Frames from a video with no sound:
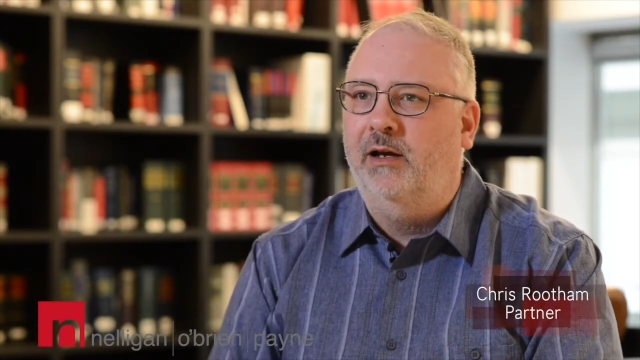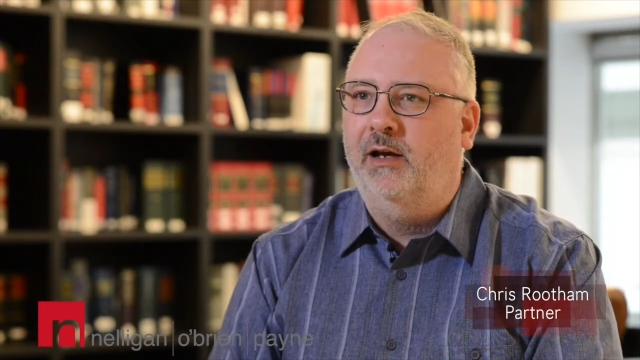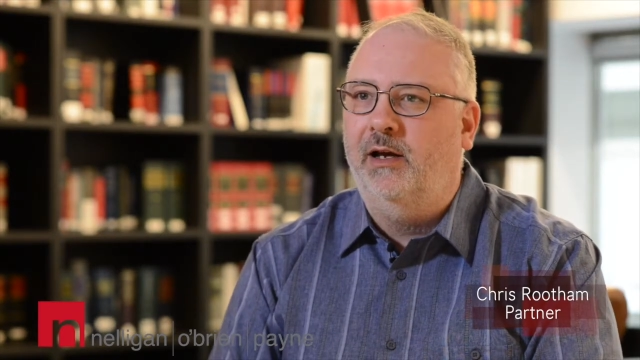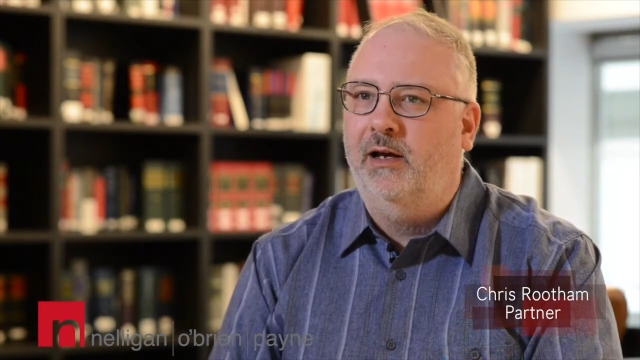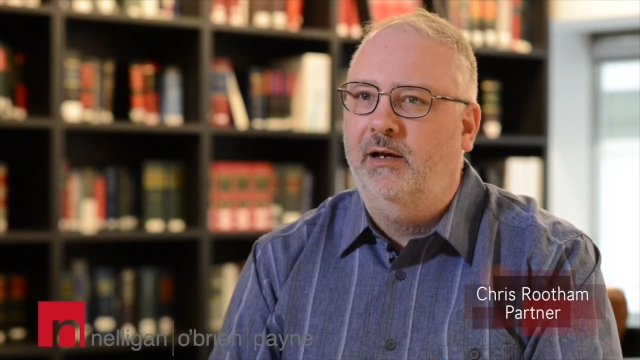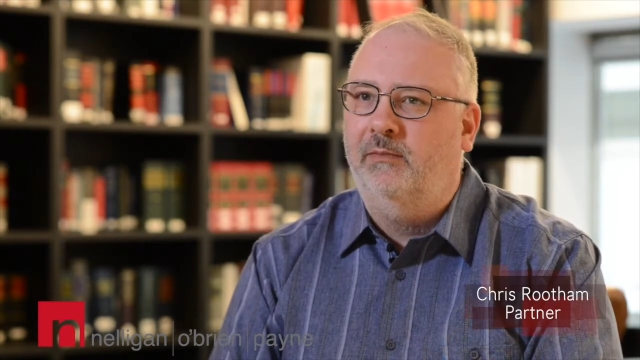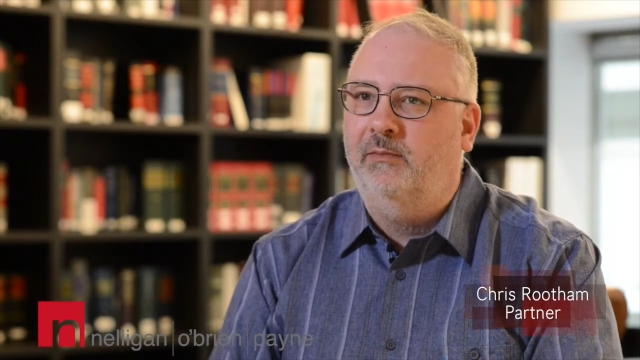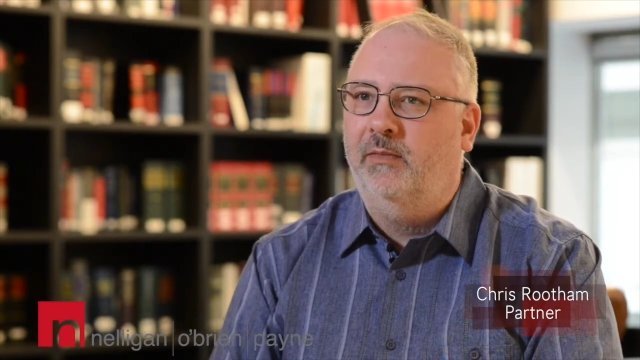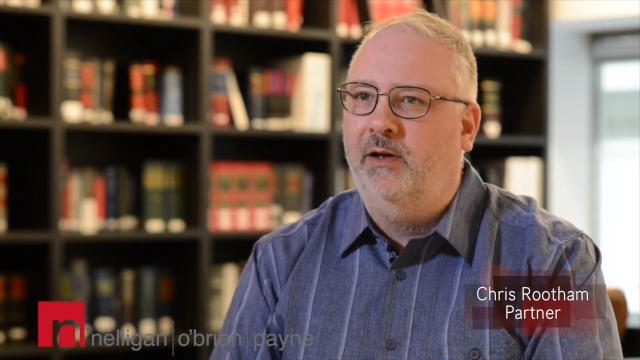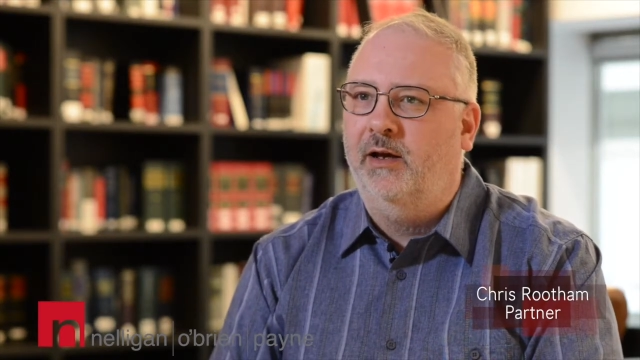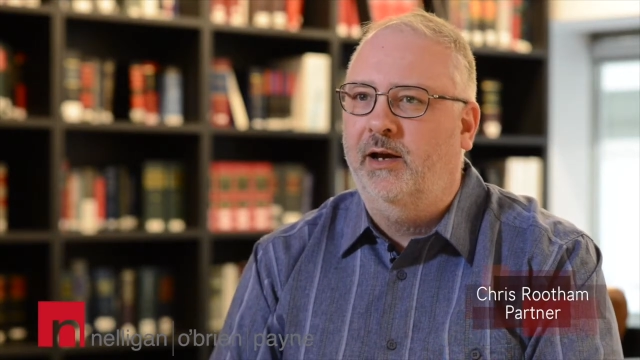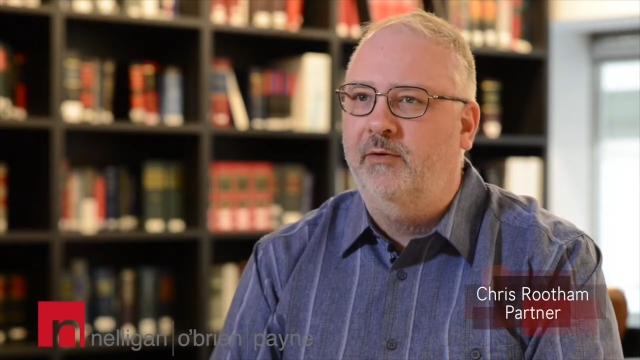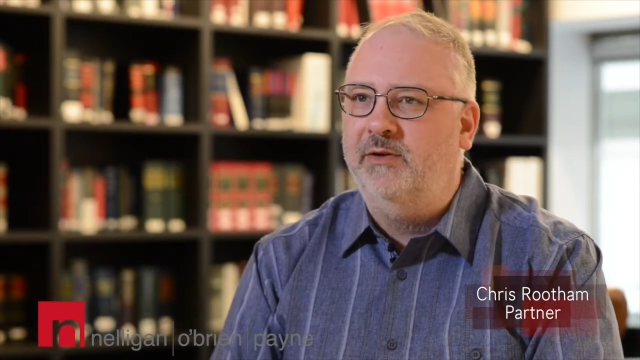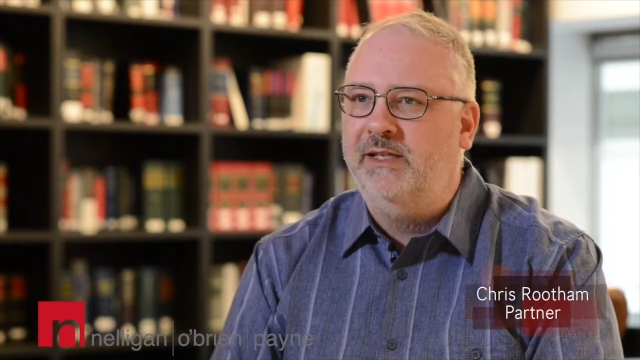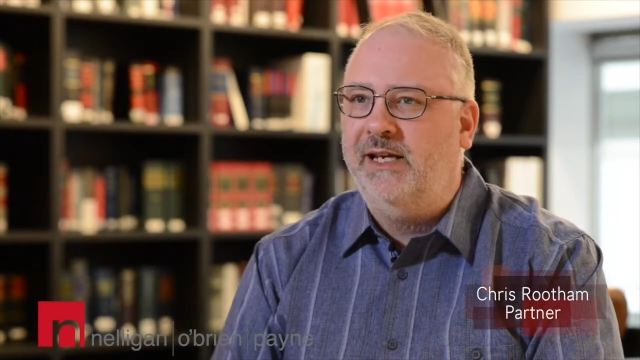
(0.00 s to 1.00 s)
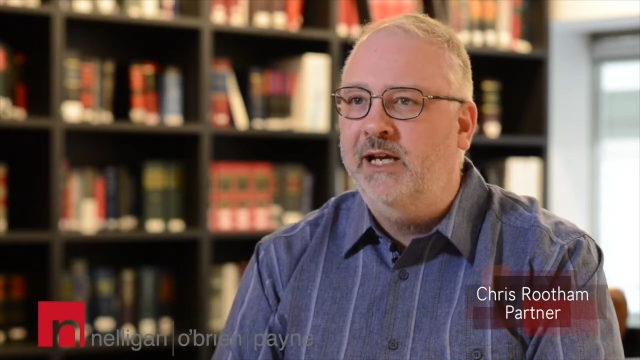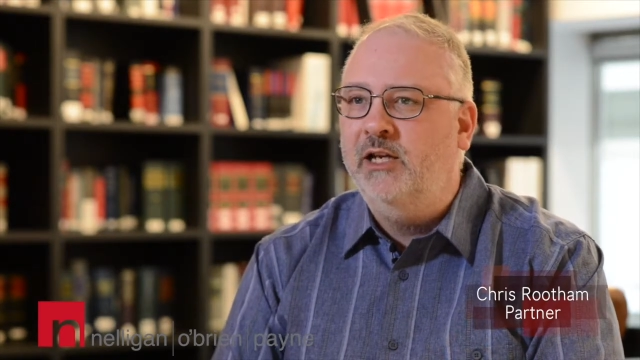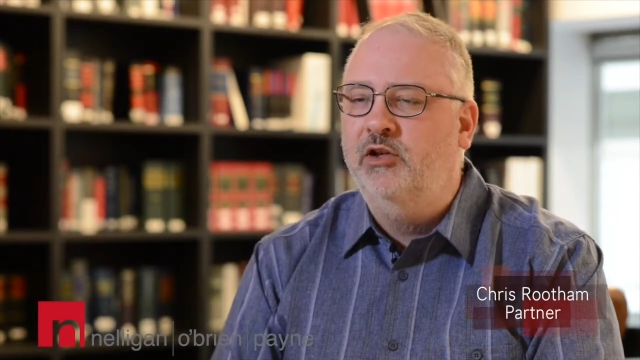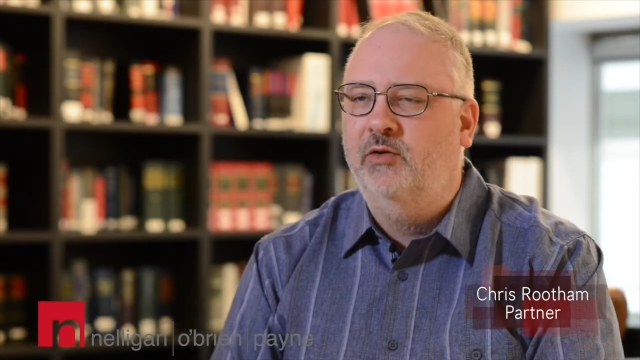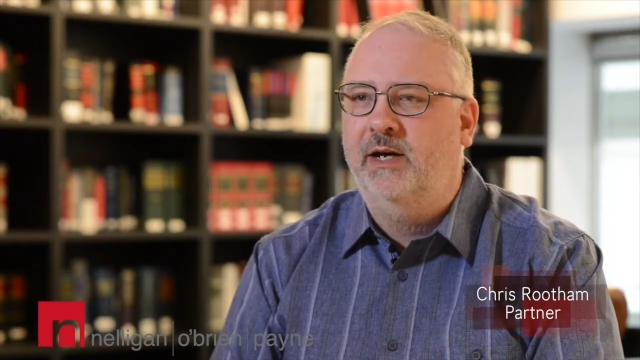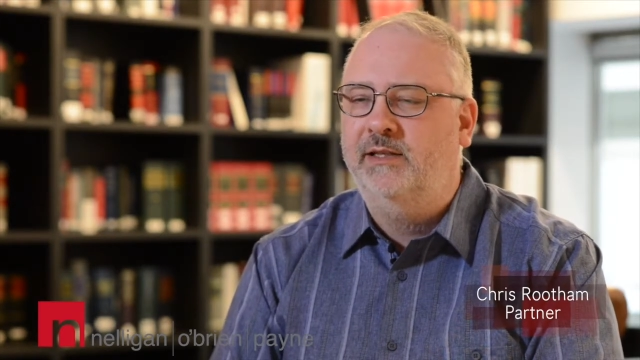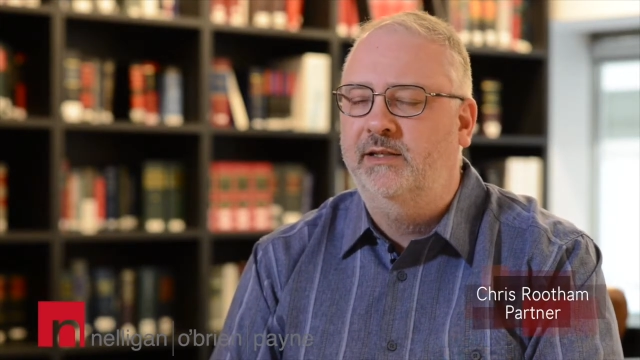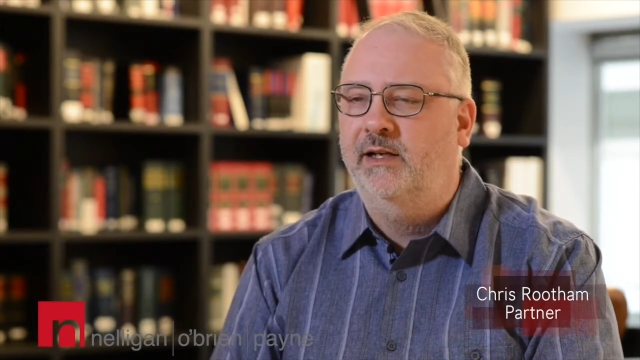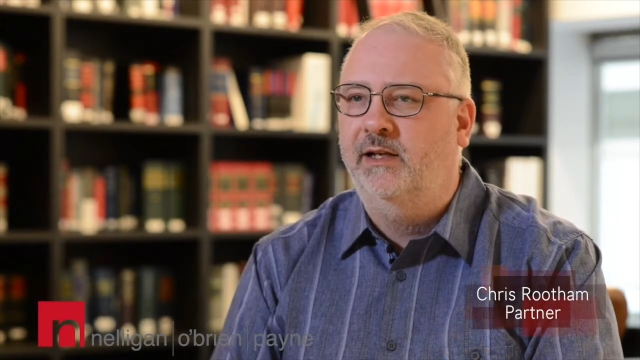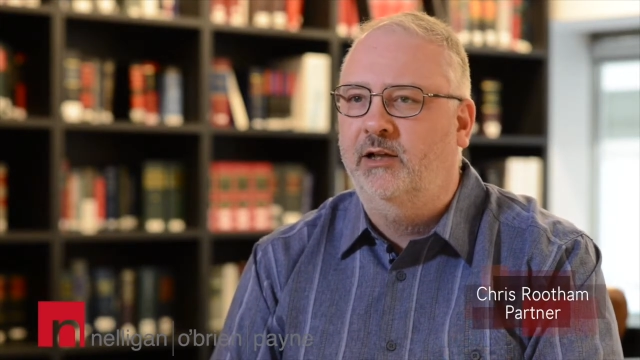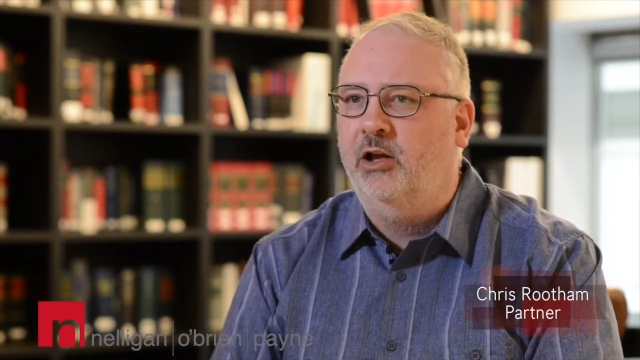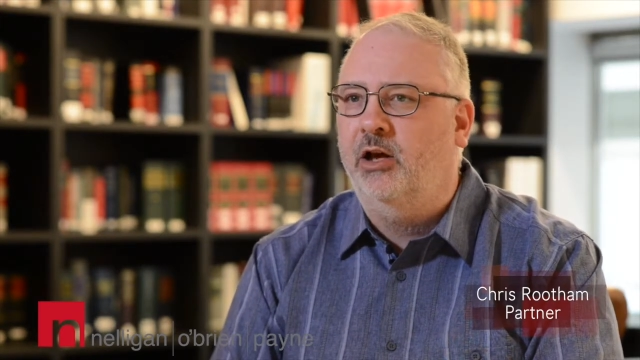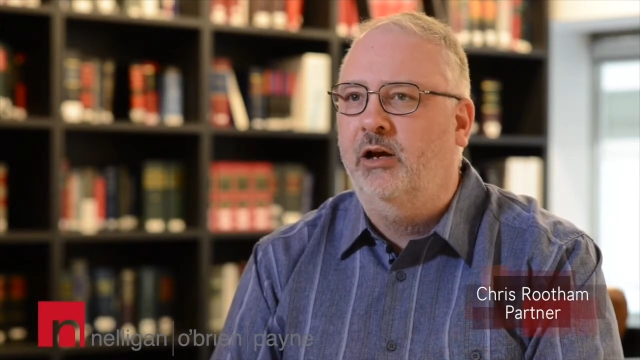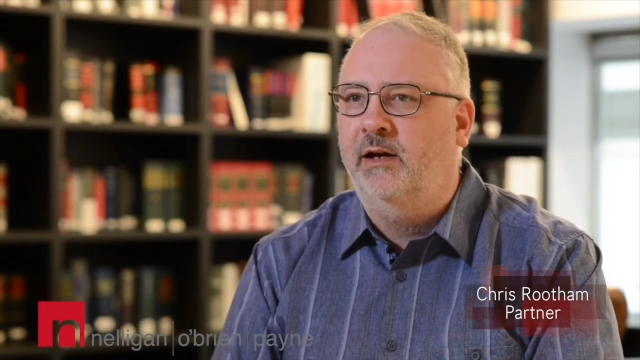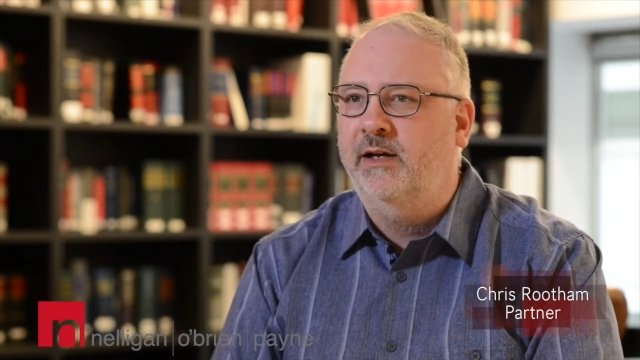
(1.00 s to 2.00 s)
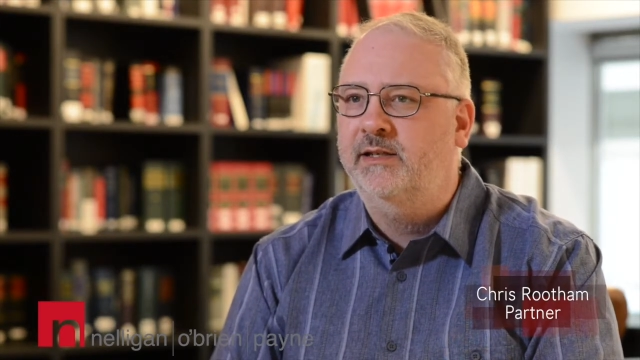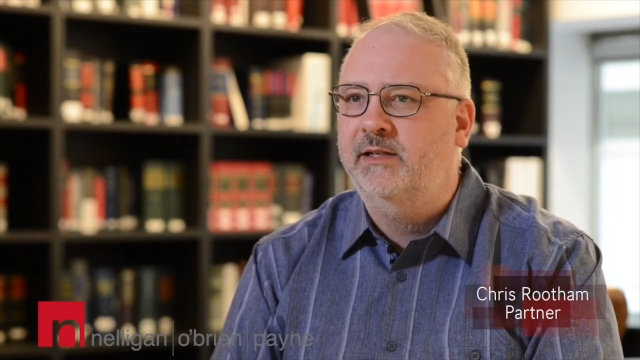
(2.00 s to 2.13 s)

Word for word: I was interested in law.